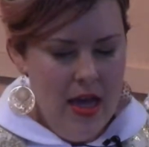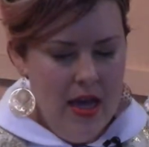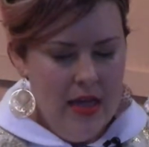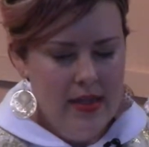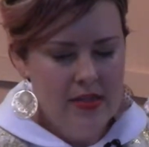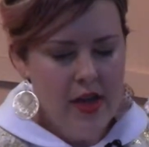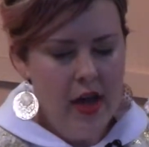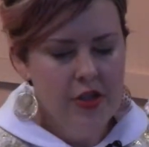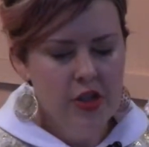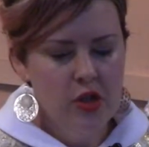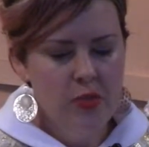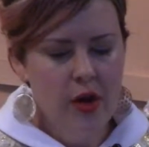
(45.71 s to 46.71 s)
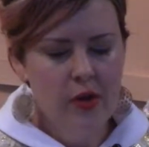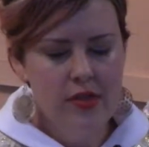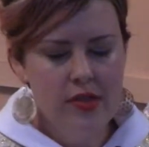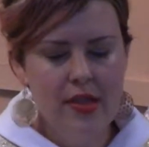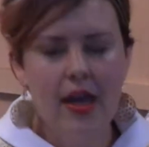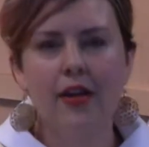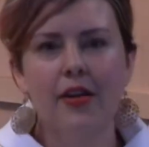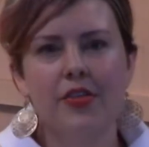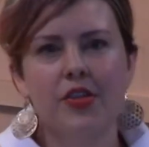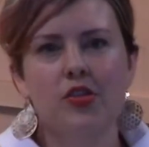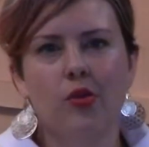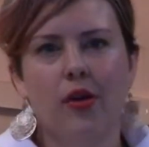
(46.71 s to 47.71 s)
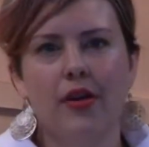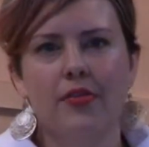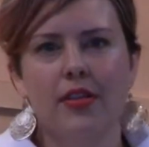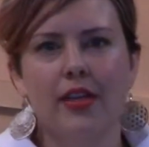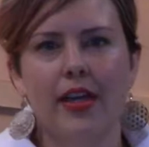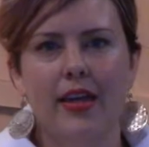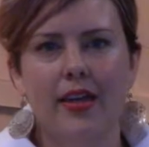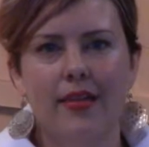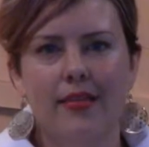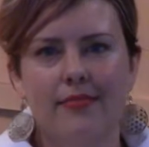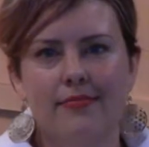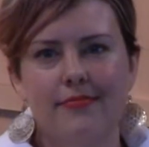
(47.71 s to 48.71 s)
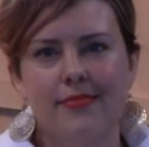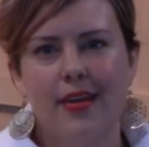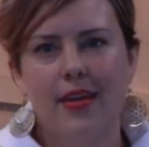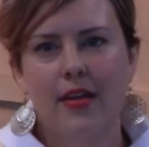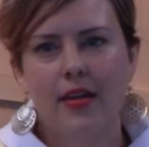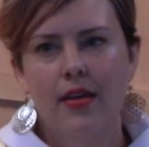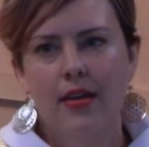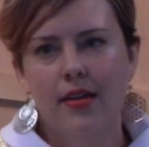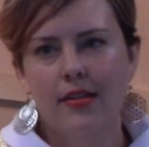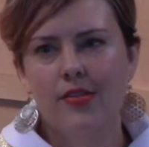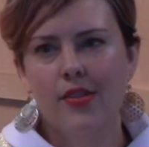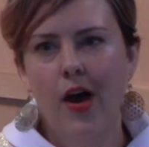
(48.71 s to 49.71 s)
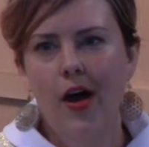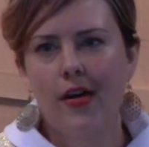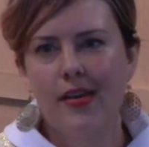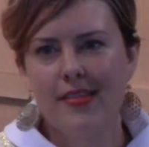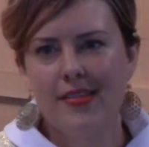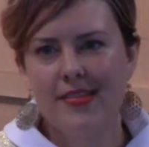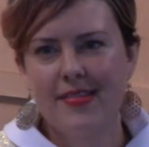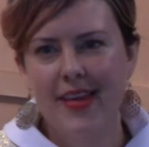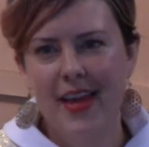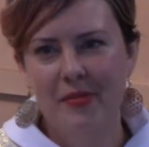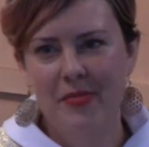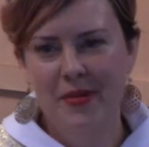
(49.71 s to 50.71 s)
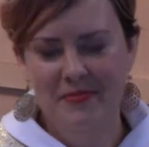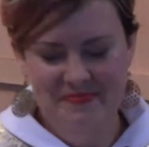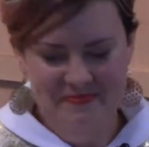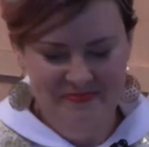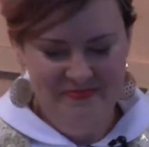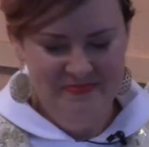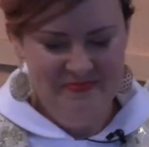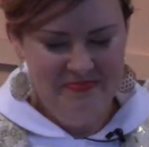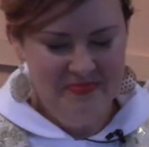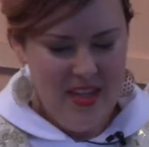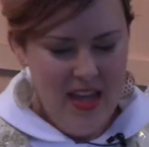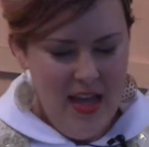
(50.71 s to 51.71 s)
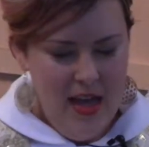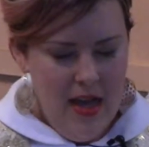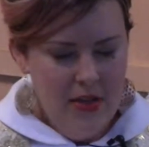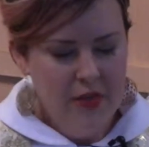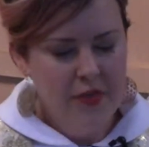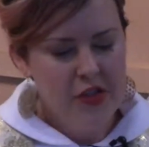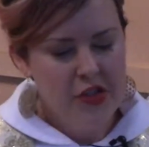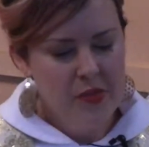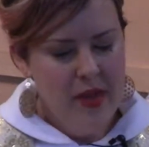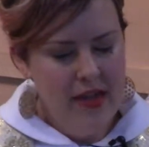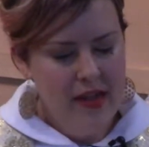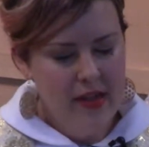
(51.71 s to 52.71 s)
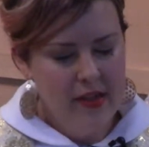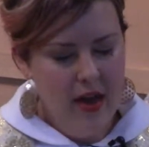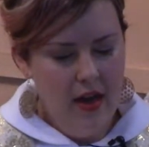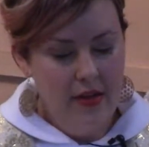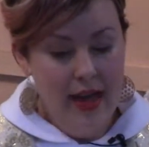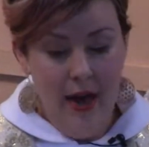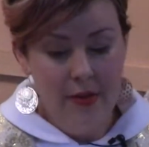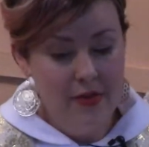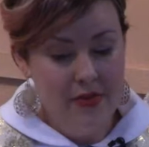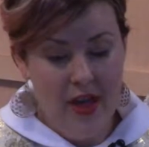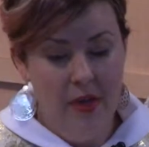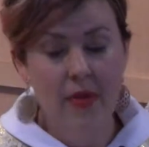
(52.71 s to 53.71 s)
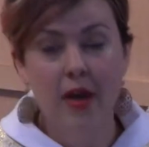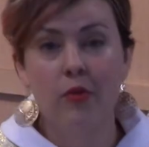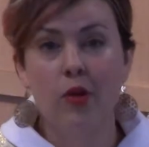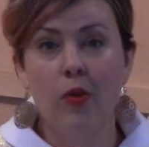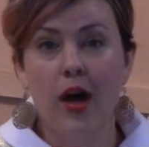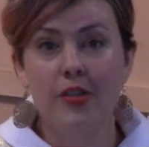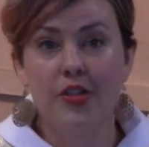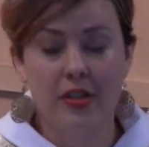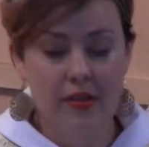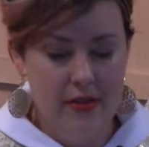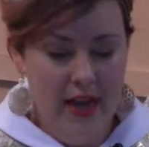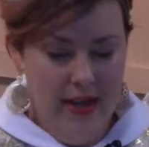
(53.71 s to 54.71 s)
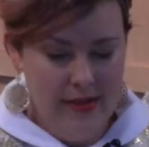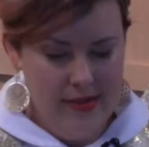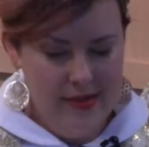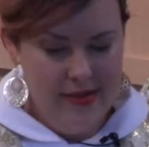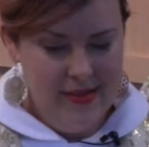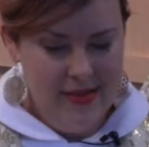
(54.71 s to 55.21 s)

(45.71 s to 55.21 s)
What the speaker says: he saw two boats there at the shore of the lake. He saw his escape. The fishermen had gone out of them and were washing their nets.